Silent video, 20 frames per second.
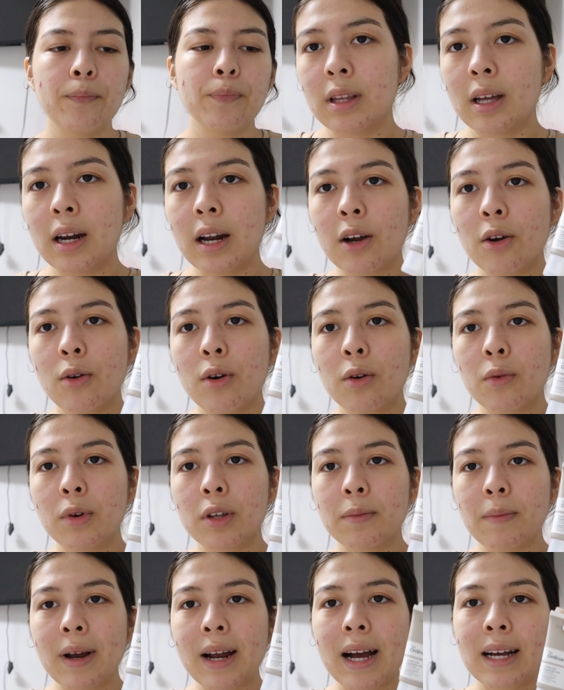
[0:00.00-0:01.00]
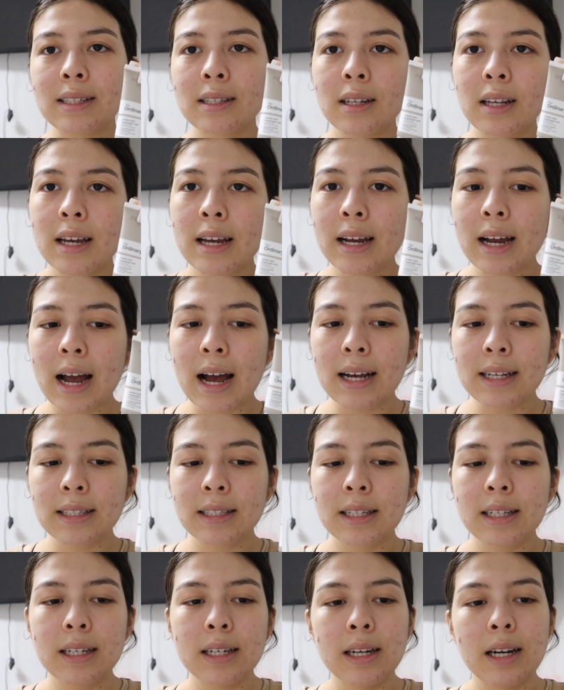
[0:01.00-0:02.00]
Then I go in with my azelaic
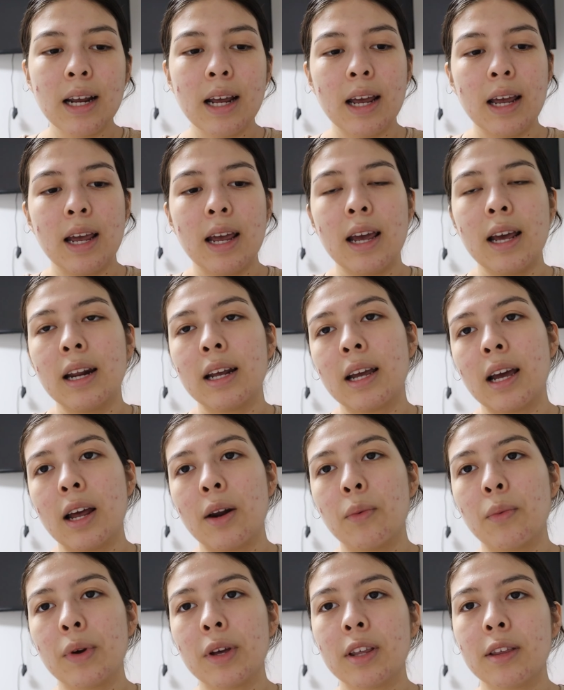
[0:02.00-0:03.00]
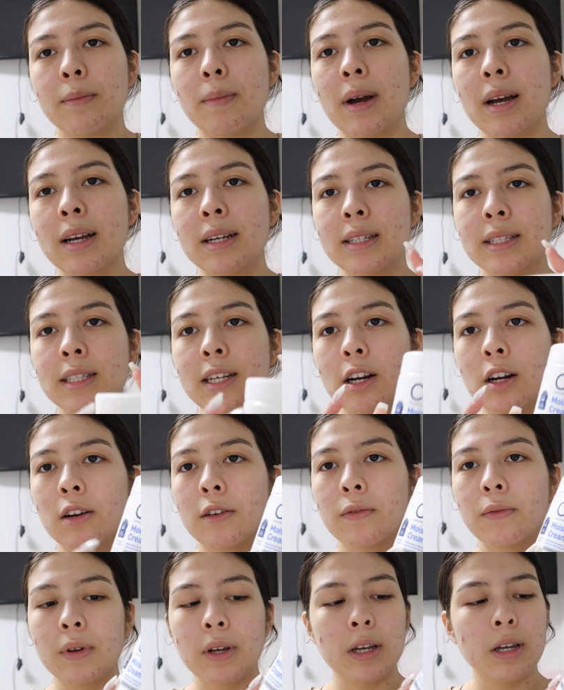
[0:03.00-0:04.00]
acid and again with my
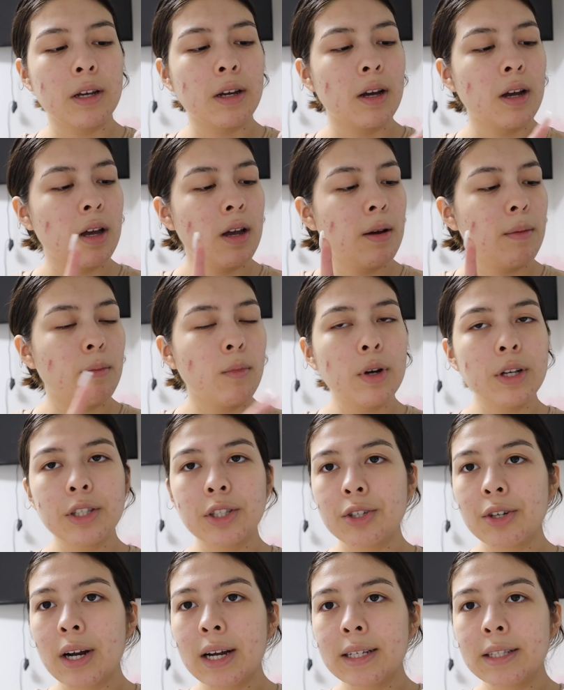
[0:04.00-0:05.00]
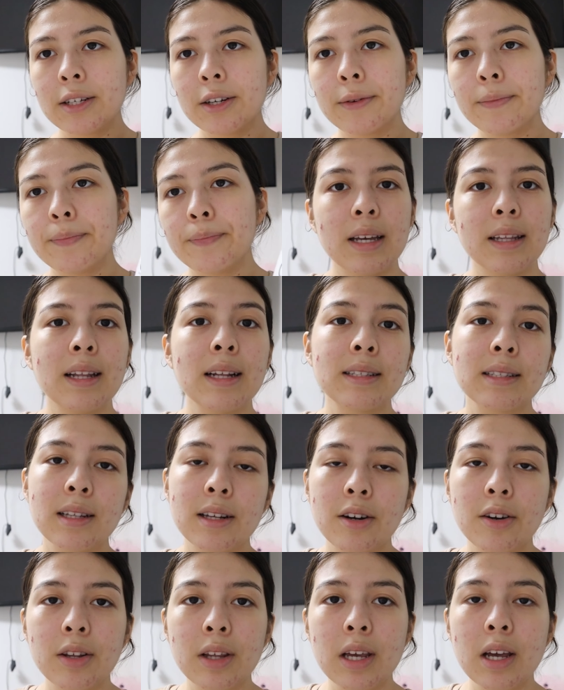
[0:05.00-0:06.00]
CeraVe moisturizer and that's
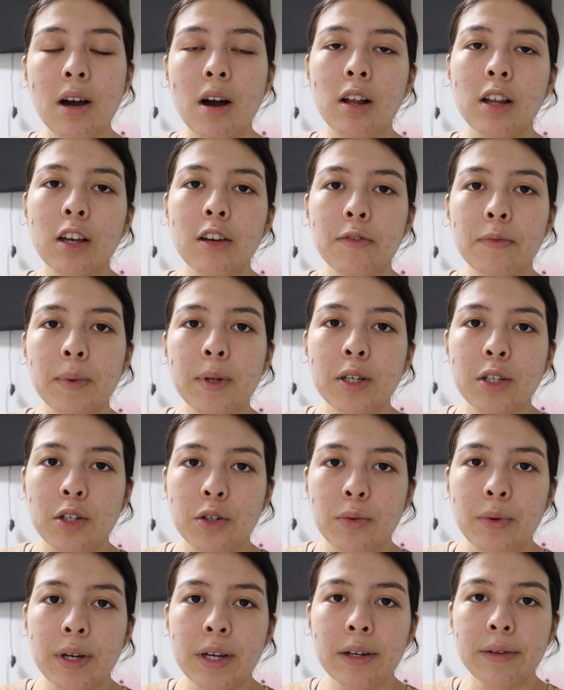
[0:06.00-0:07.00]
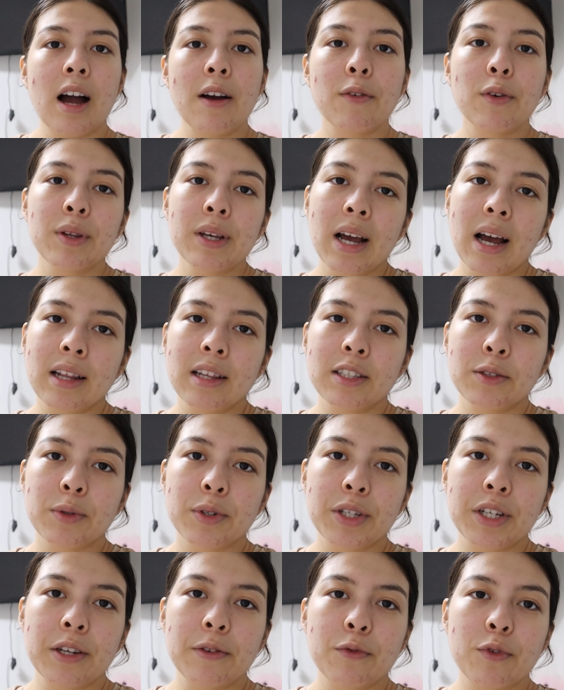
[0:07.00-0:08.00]
literally all I've been doing. I've only had this
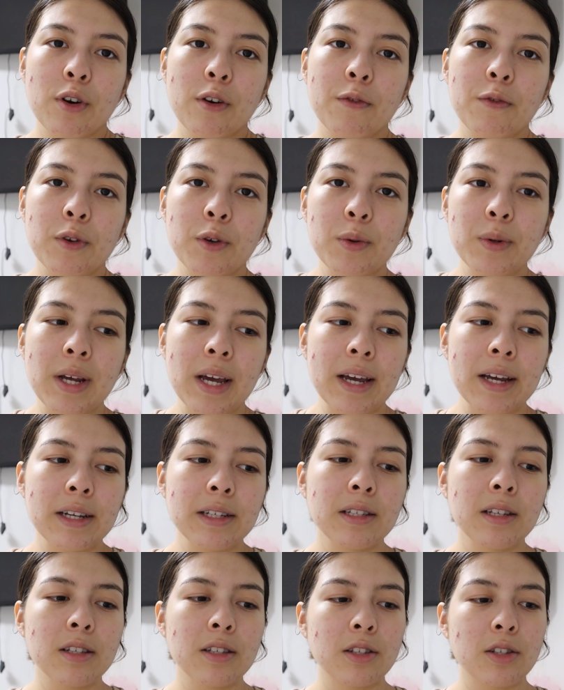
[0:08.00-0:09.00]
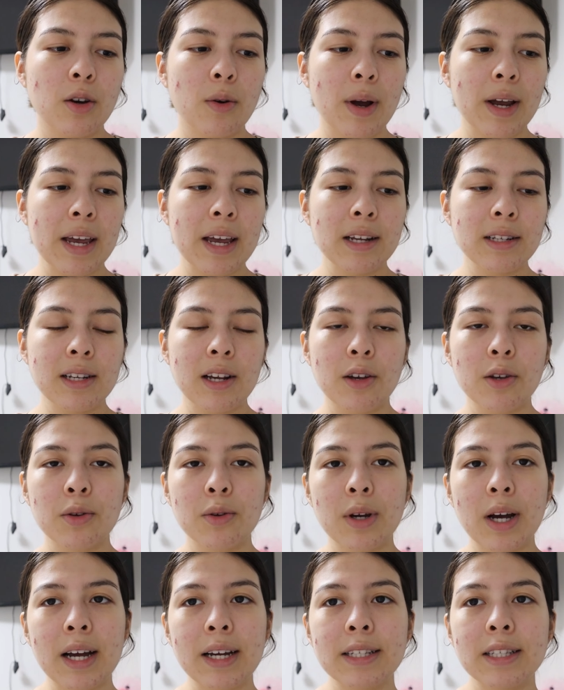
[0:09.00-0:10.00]
routine for a few days so I can't tell you
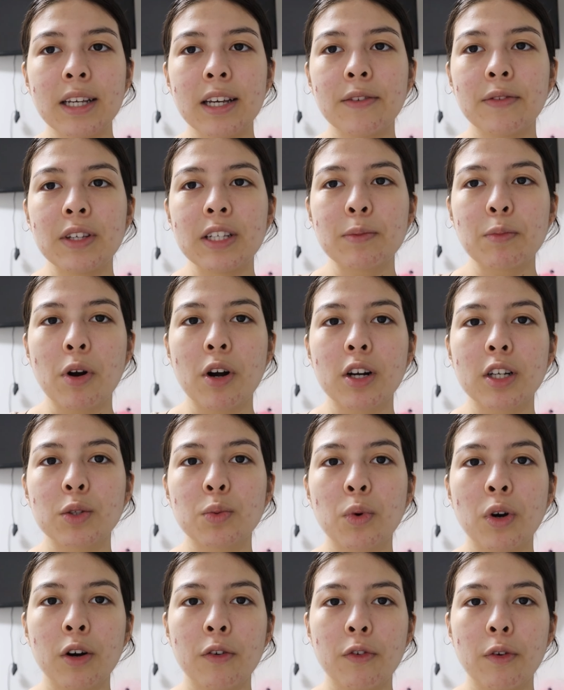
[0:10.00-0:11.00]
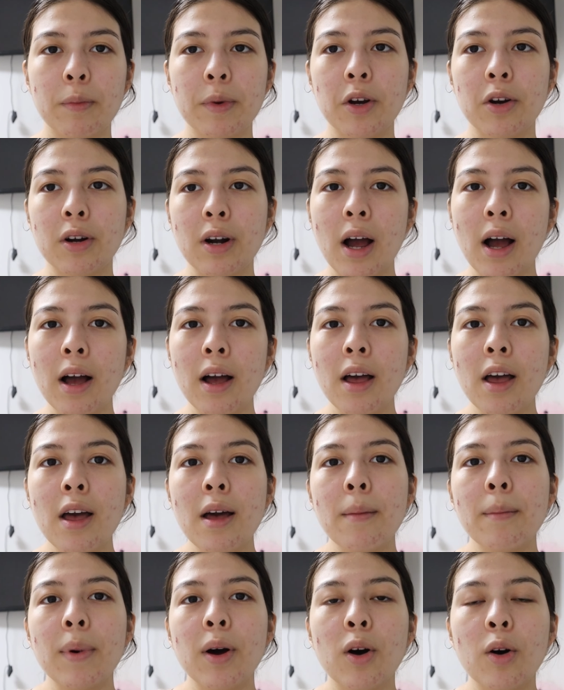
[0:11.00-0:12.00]
guys if these products work for me or not
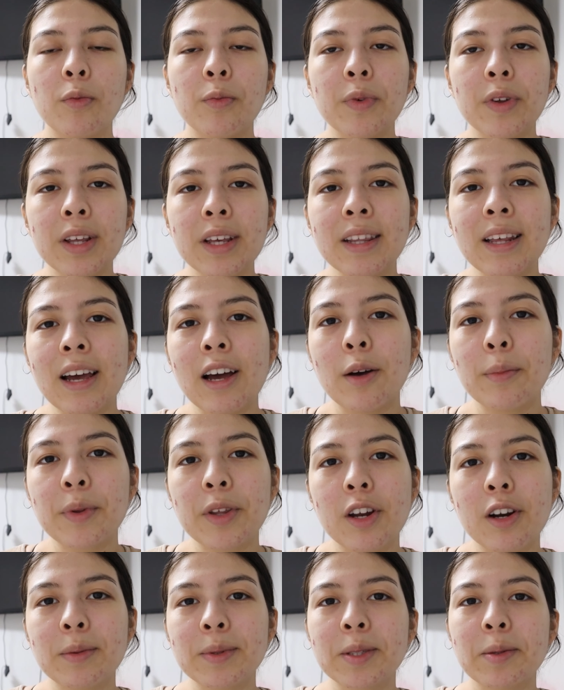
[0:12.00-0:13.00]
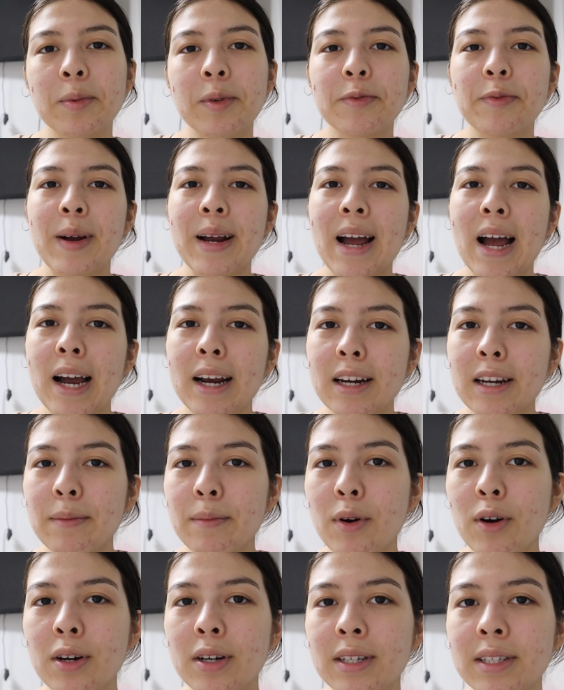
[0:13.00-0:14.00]
but hopefully they help clear up some of my acne
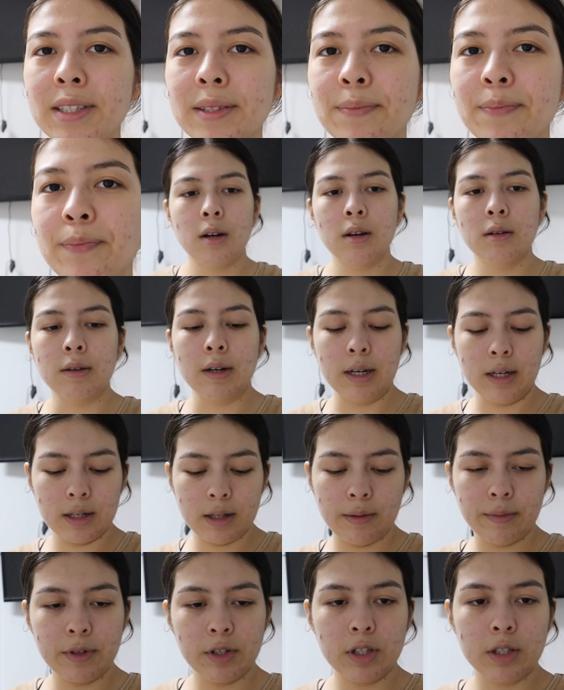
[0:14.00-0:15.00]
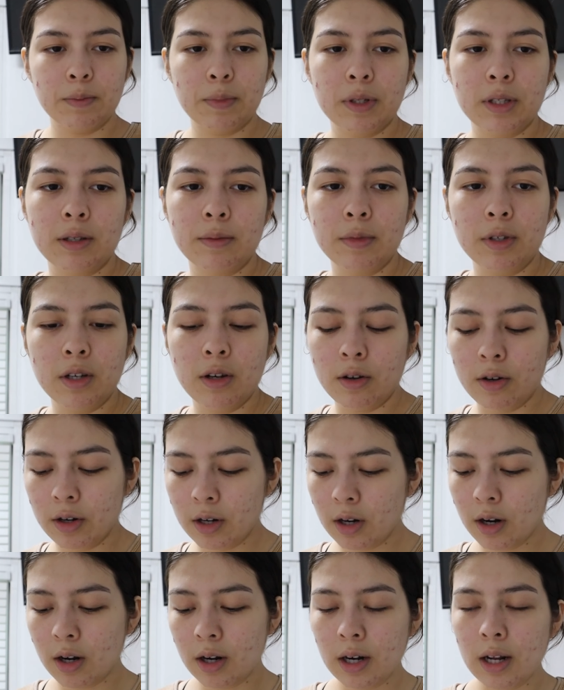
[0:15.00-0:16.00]
marks. Alright let me just put some
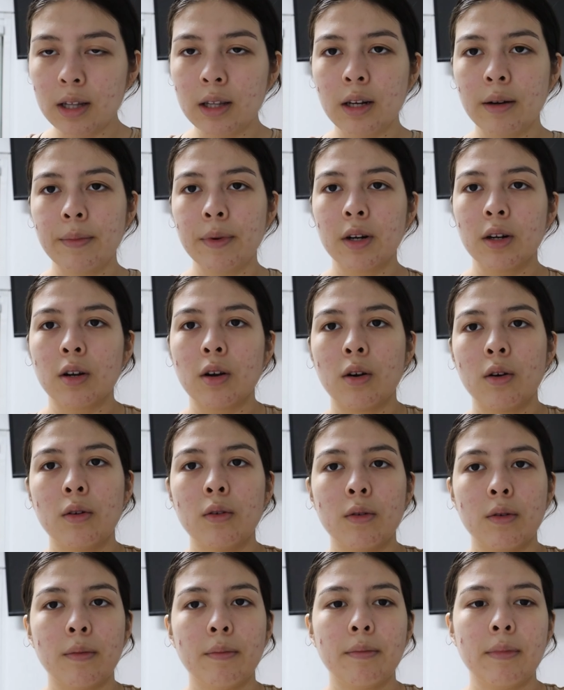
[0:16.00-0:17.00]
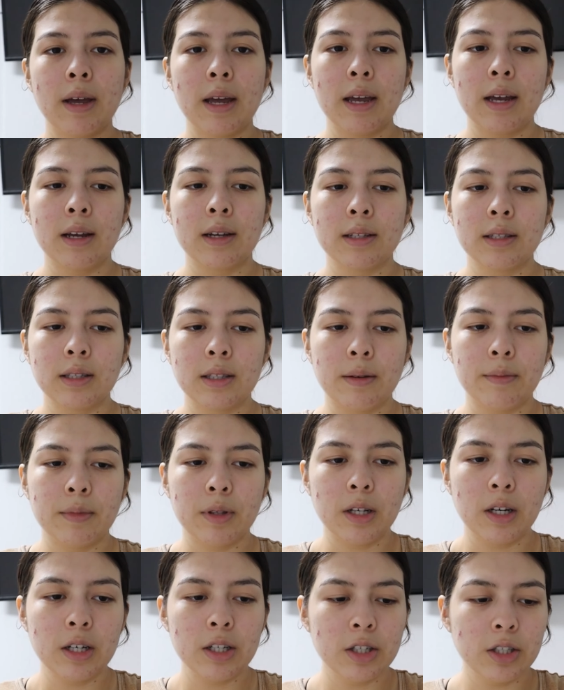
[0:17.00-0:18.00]
deodorant on and then I'm gonna go make some
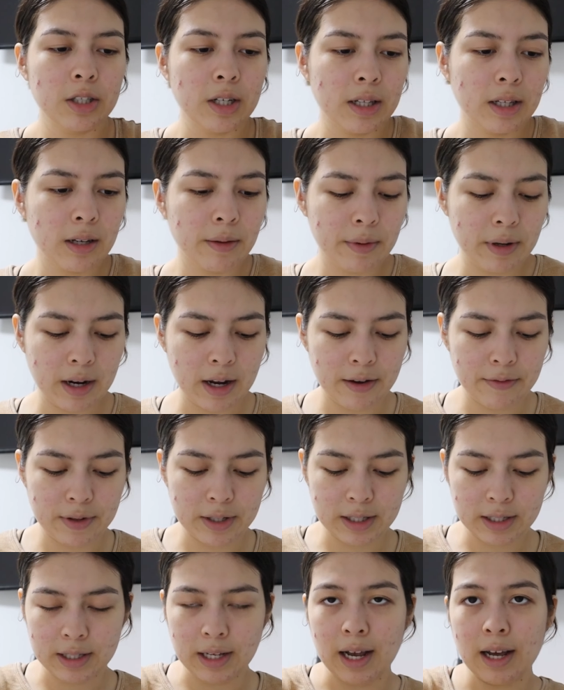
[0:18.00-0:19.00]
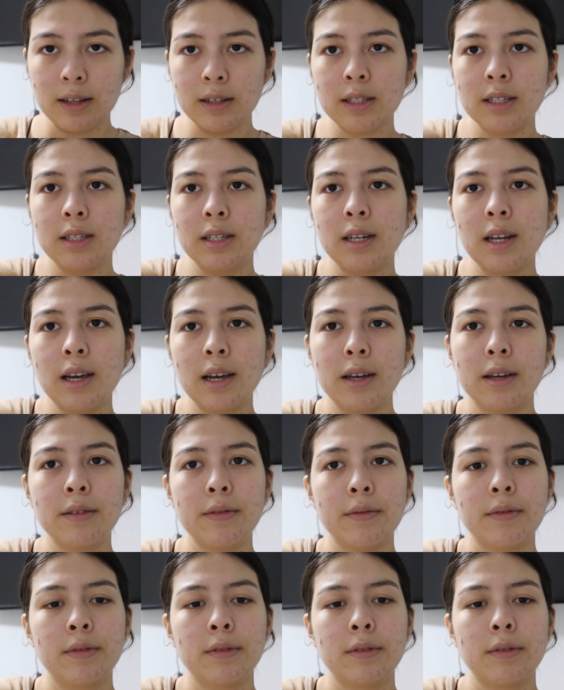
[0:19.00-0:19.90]
lunch. I think I'm gonna have a salad today.